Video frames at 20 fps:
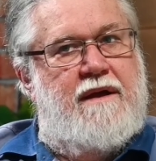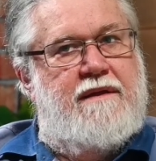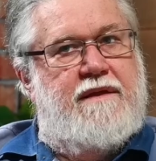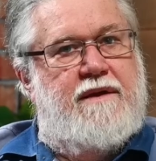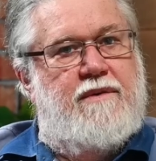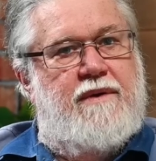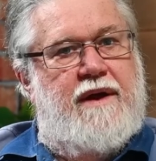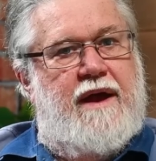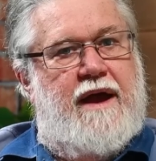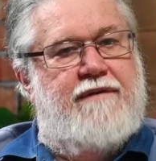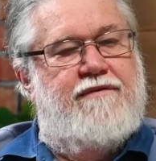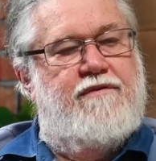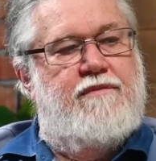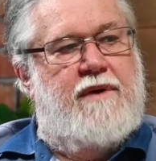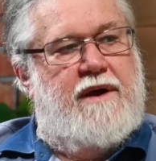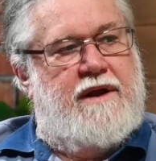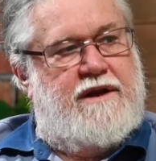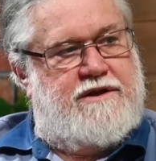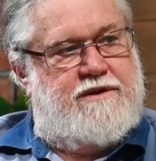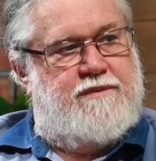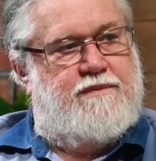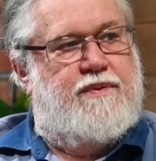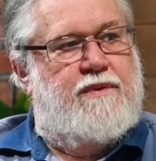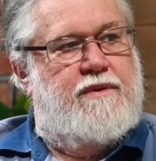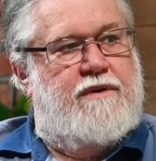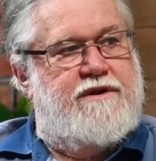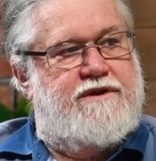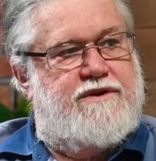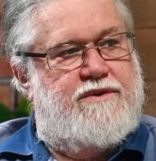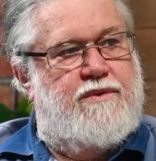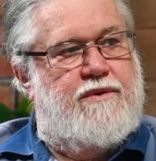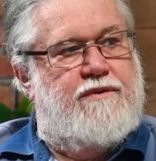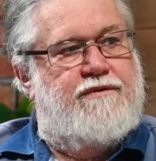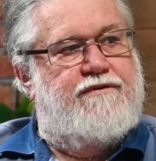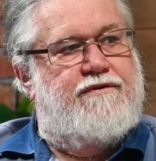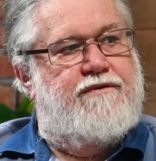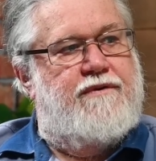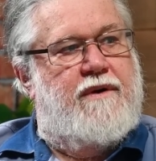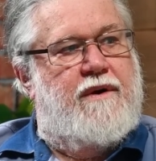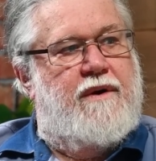that we haven't managed to pull this
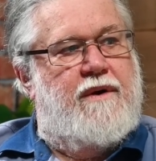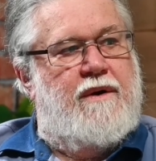off,